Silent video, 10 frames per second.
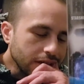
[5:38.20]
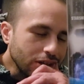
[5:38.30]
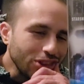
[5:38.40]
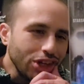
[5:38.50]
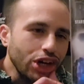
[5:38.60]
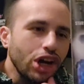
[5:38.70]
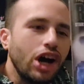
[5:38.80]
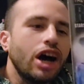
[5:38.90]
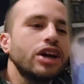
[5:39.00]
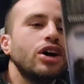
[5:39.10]
they're
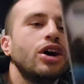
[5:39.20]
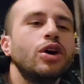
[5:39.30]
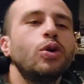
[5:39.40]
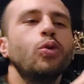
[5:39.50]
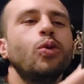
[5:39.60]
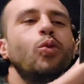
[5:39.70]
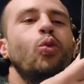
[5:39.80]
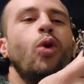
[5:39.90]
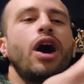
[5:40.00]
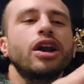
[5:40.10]
on a
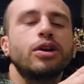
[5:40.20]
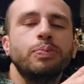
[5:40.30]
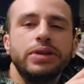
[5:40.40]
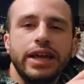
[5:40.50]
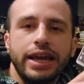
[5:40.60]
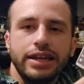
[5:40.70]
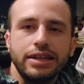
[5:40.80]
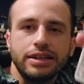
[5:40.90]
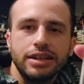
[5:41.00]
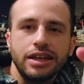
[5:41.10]
water planet
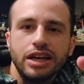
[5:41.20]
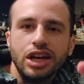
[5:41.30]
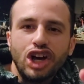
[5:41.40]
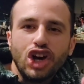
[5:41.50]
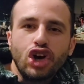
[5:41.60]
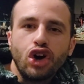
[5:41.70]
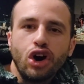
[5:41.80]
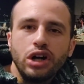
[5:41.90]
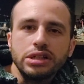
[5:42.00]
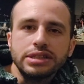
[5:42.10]

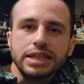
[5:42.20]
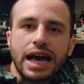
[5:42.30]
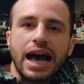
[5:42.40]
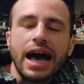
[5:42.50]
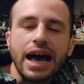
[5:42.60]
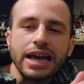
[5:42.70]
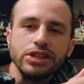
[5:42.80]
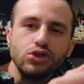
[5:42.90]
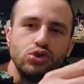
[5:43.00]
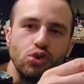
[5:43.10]
called
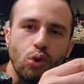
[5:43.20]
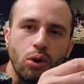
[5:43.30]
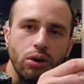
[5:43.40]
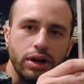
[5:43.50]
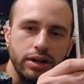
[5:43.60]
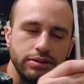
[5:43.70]
Hydora.